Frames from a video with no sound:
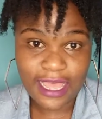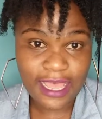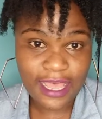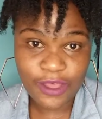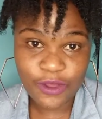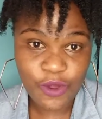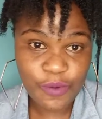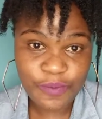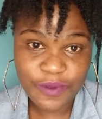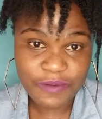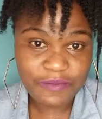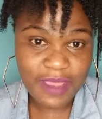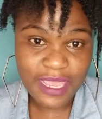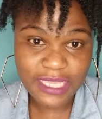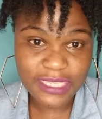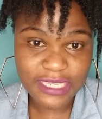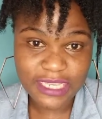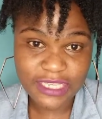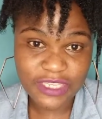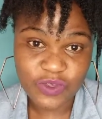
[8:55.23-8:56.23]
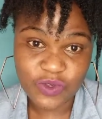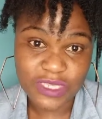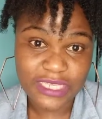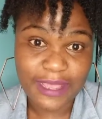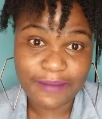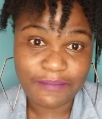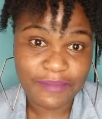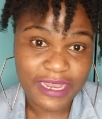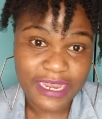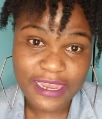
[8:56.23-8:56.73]
I hope it makes sense to
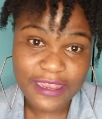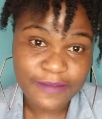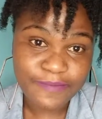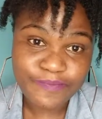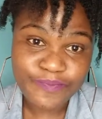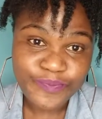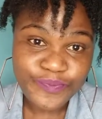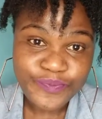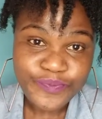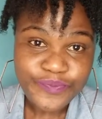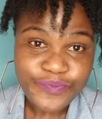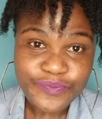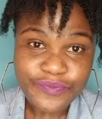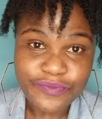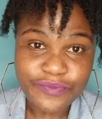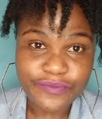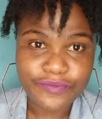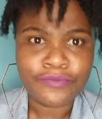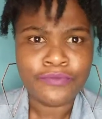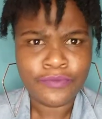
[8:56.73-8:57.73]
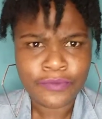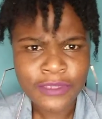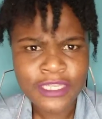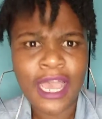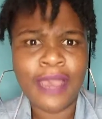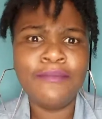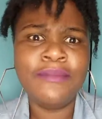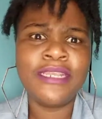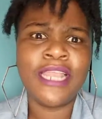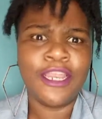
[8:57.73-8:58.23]
somebody.
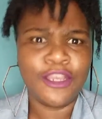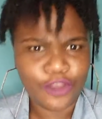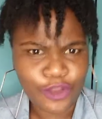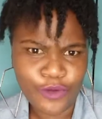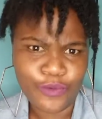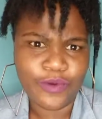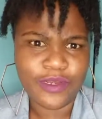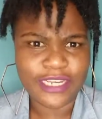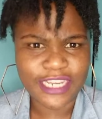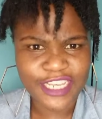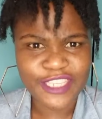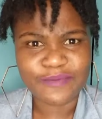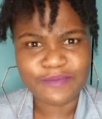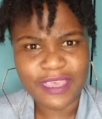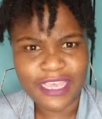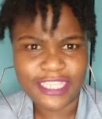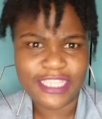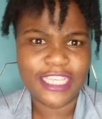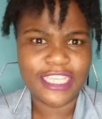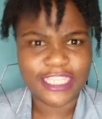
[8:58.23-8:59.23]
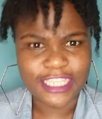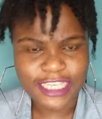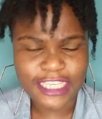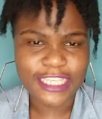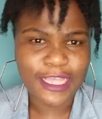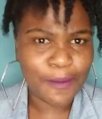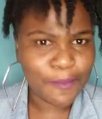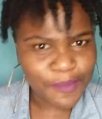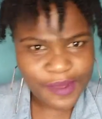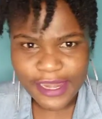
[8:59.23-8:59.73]
I mean, I know it does make sense to
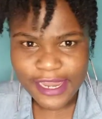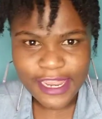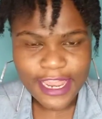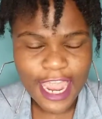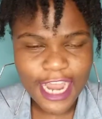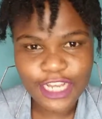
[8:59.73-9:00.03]
somebody,